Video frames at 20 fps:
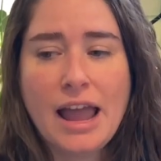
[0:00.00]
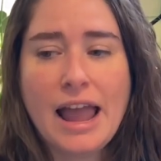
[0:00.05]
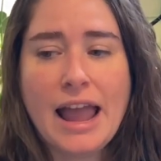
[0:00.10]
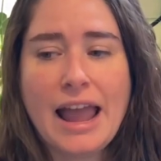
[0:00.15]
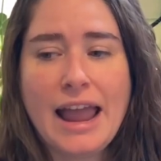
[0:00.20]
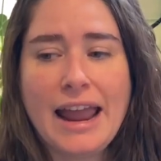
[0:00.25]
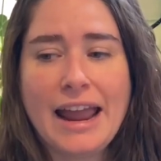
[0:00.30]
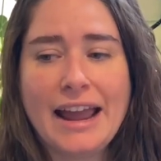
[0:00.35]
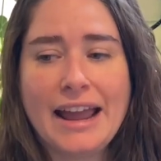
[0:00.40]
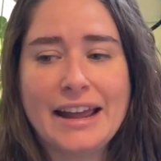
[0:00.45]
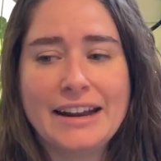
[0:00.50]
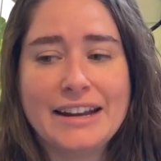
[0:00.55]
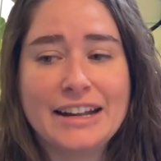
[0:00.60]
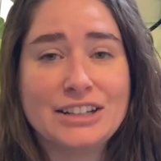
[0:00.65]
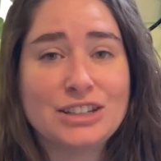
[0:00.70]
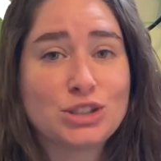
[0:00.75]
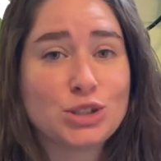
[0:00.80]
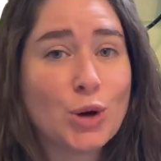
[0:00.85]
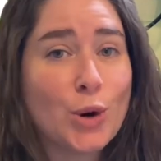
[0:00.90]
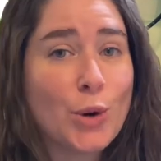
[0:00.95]
and
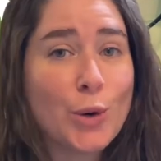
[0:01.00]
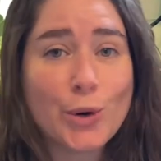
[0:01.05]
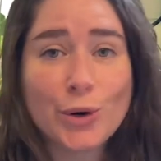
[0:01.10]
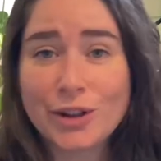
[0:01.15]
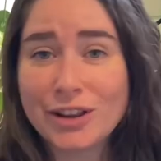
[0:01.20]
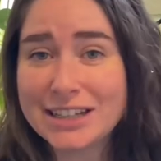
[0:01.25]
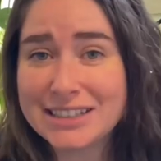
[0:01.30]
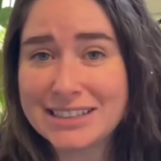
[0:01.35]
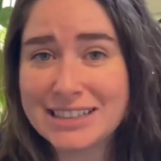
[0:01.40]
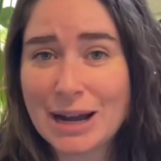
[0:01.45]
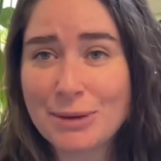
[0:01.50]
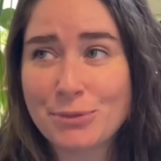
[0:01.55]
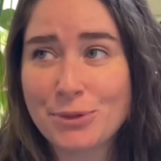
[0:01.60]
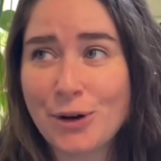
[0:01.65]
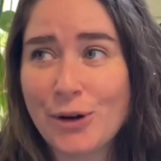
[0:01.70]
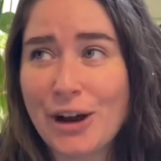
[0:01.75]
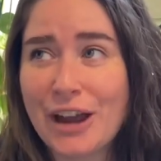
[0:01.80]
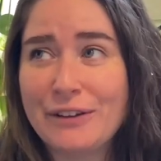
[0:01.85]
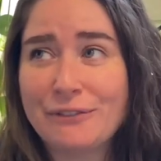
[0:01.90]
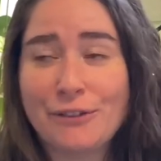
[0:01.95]
it totally stopped
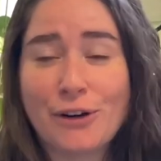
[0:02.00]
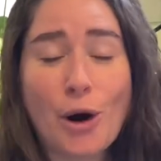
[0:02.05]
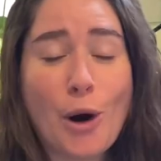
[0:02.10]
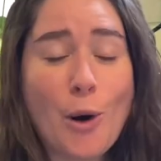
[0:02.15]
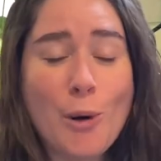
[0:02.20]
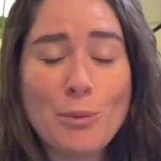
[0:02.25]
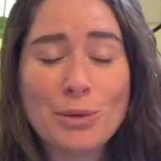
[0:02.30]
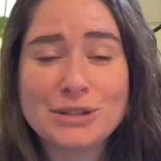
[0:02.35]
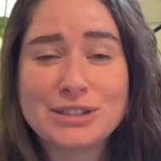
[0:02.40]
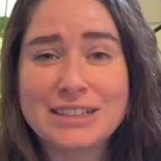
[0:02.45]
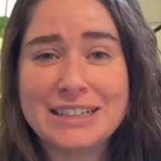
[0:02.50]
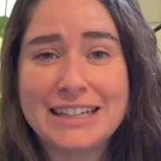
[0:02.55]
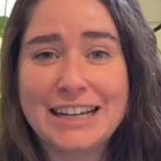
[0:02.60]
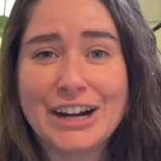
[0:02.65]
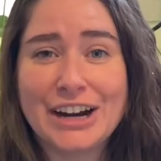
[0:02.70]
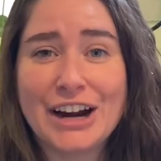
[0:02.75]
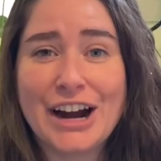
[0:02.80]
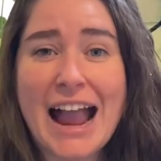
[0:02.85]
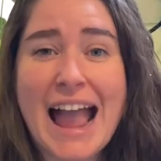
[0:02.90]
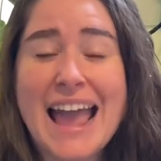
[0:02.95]
growing for almost a
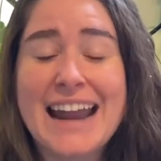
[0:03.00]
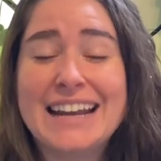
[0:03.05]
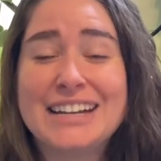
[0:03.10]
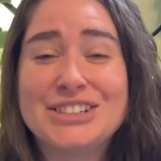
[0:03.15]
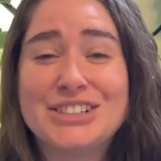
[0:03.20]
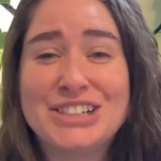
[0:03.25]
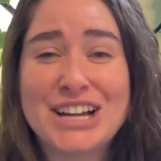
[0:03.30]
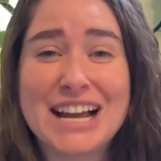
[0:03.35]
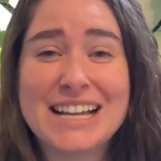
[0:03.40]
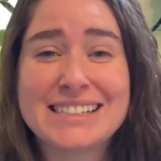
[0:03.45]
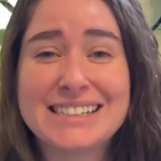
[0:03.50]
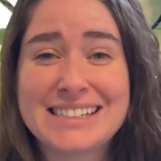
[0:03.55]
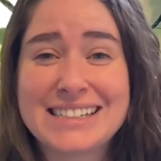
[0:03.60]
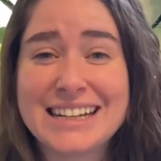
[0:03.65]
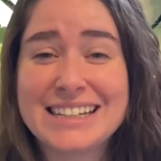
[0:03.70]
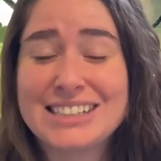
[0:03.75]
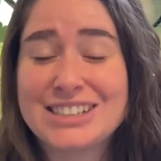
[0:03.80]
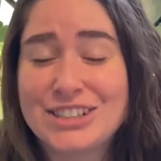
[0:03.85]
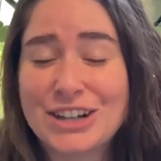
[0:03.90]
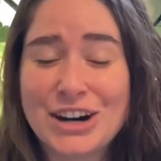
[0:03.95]
year, and it just
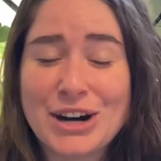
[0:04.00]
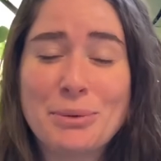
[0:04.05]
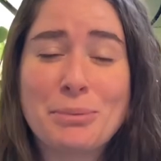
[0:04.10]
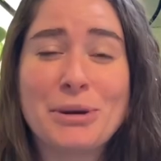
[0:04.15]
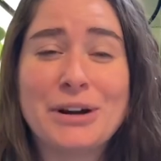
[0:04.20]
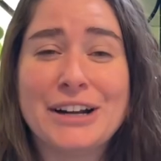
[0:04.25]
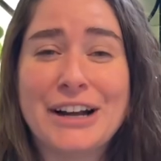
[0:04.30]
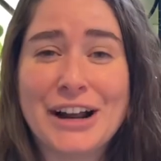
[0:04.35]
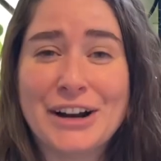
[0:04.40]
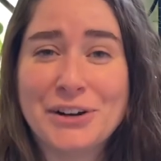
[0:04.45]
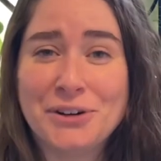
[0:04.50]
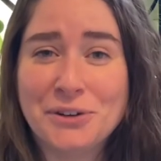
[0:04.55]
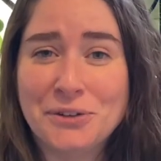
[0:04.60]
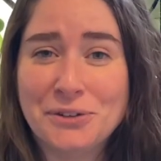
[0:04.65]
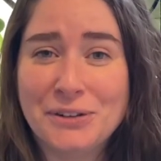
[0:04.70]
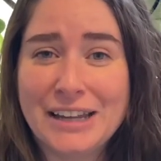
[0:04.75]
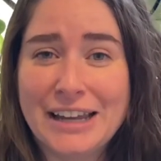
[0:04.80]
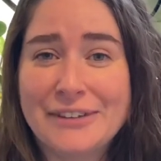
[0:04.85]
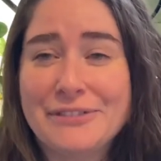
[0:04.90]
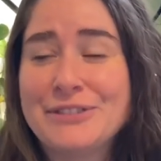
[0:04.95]
started putting out a new
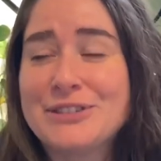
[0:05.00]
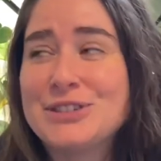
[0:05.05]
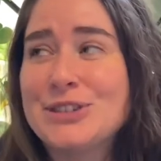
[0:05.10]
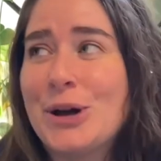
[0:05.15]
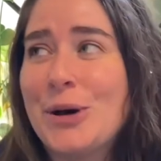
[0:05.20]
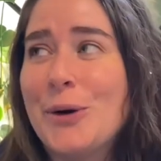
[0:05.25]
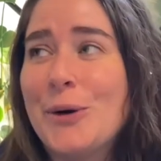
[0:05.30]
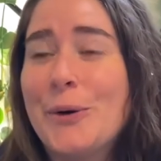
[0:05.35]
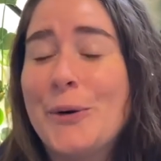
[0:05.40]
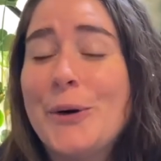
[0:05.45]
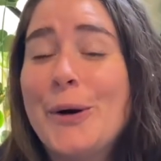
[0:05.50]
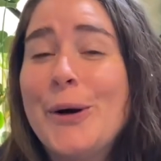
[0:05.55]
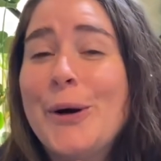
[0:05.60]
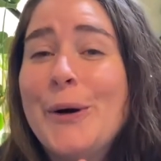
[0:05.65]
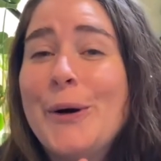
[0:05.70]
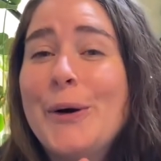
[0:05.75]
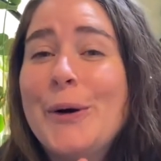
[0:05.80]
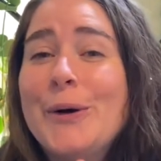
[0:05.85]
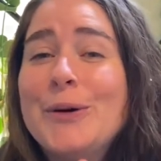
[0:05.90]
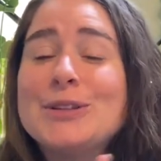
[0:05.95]
leaf. So
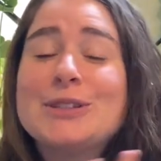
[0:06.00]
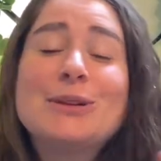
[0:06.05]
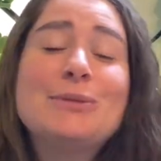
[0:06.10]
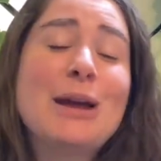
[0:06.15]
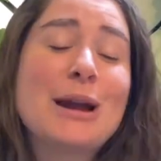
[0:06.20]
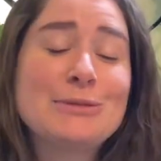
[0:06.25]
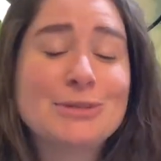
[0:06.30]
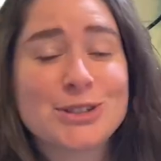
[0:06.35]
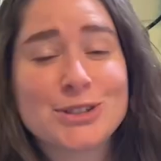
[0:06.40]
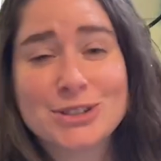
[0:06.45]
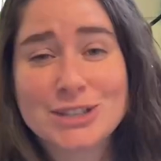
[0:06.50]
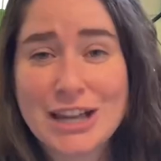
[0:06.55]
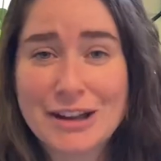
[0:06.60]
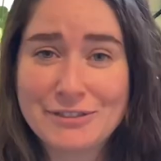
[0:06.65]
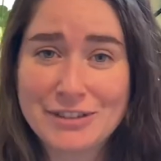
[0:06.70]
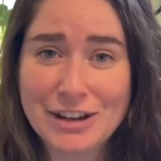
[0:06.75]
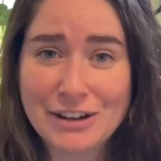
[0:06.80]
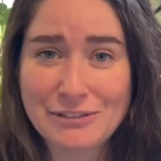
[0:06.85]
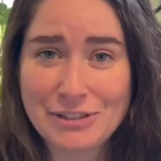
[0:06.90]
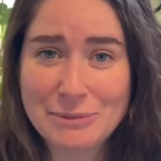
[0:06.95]
sometimes you just have
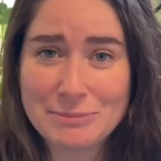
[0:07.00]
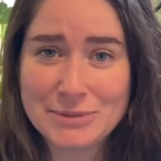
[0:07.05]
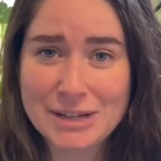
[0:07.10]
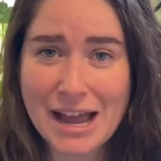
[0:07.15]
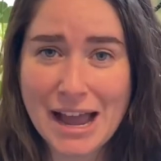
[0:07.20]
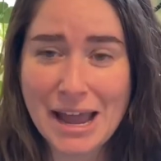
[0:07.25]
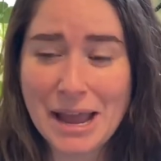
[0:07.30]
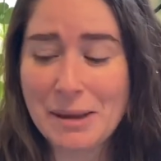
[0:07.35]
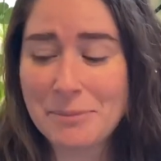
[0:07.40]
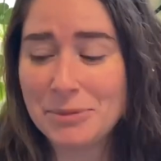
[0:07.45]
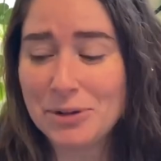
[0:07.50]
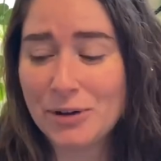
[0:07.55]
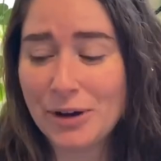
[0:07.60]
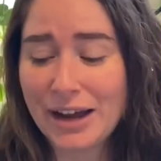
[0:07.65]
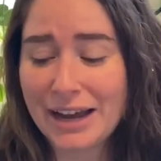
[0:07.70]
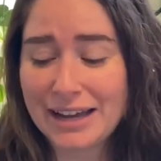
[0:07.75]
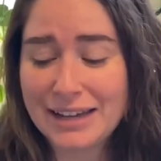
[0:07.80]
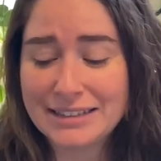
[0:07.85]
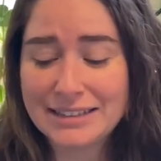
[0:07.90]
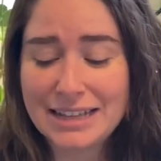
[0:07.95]
to give them time, you
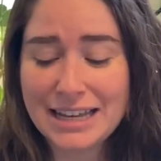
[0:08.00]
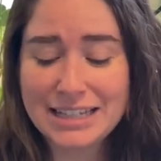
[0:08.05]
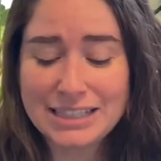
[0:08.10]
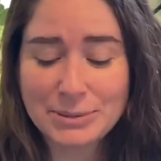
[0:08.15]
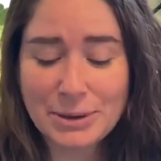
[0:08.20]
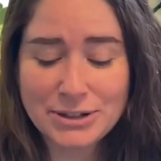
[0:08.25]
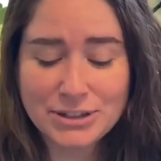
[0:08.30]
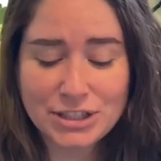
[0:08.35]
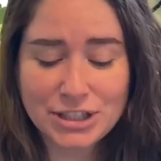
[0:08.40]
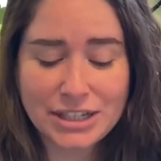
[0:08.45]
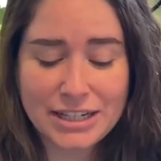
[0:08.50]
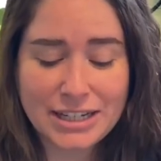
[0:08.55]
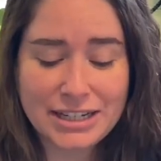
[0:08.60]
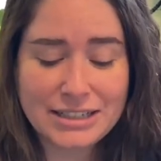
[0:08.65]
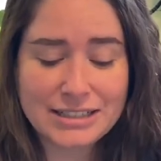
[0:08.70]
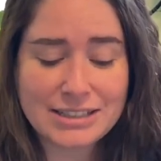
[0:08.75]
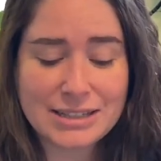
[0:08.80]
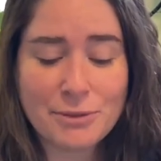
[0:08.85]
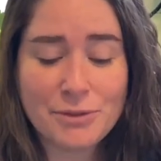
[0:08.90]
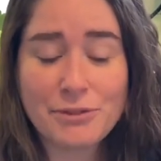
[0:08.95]
guys, especially
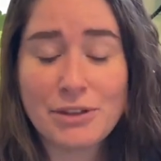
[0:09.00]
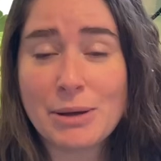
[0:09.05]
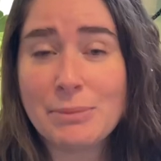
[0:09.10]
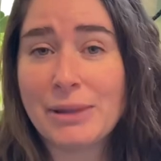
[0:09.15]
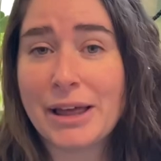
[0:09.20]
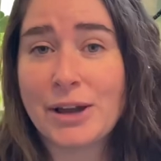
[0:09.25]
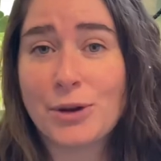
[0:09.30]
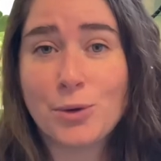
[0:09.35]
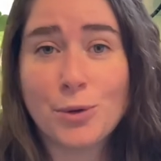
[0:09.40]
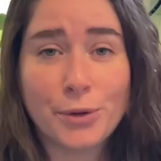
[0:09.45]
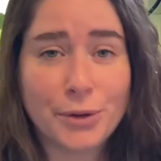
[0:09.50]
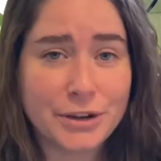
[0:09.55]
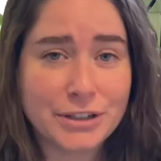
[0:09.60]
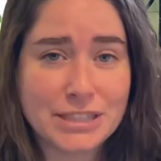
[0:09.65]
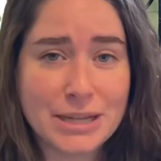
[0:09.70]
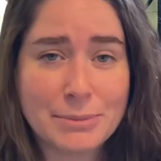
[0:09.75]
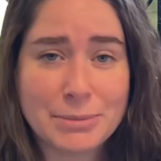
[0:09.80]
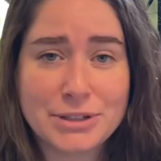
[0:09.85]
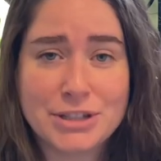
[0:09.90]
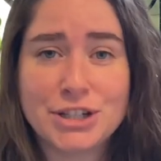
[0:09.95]
some of them like cooler
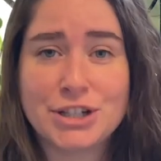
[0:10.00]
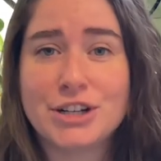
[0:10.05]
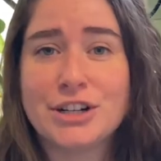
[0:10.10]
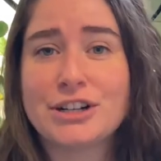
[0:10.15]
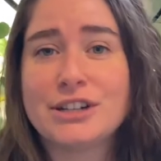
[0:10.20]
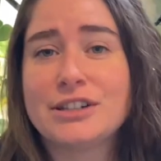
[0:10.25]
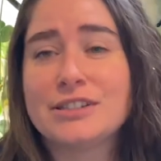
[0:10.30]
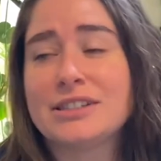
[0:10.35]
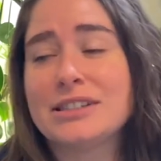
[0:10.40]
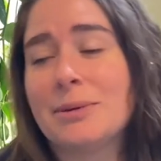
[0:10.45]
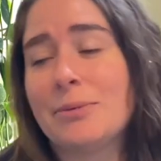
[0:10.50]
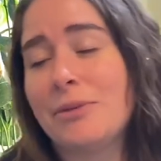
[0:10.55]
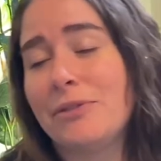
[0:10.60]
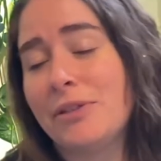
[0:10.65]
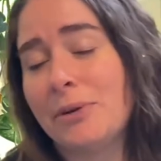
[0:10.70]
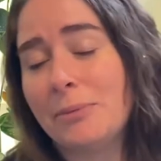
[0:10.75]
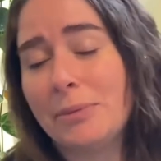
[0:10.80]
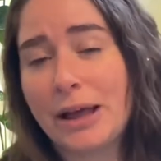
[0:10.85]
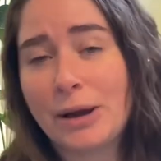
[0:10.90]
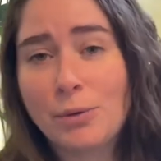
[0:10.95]
temperatures, some of
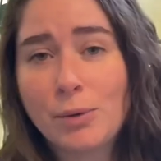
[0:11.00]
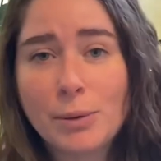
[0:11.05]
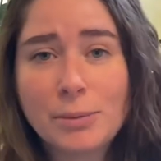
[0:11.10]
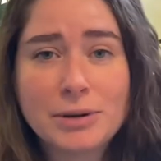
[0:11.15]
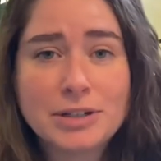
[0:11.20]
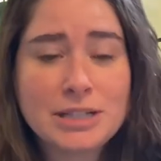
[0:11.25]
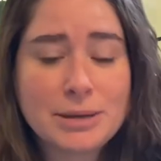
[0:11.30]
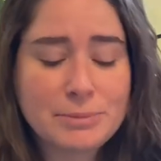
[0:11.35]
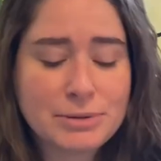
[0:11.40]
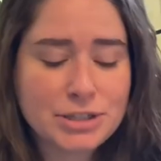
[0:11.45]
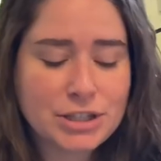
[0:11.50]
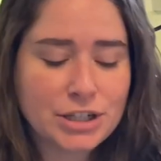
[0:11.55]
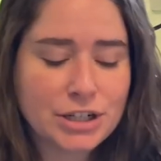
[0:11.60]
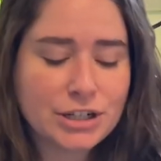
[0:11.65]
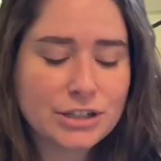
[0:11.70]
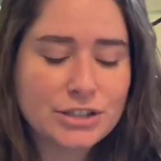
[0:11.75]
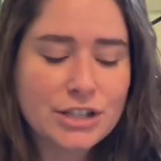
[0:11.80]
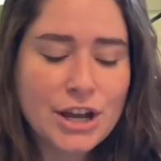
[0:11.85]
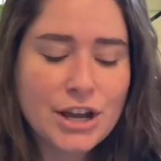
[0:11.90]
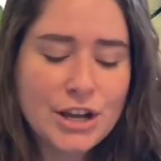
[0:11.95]
them like warmer temperatures.